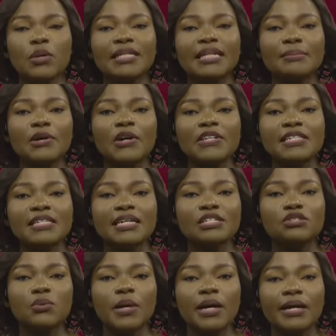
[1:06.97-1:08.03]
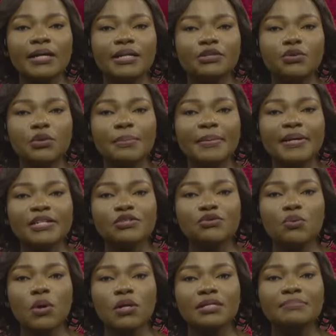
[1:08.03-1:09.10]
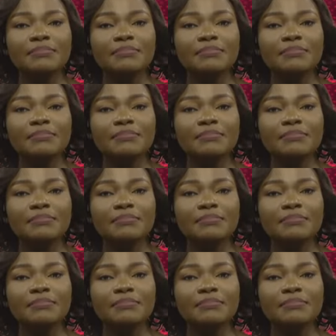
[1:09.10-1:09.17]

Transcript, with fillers: Now to Adamawa State, where equipment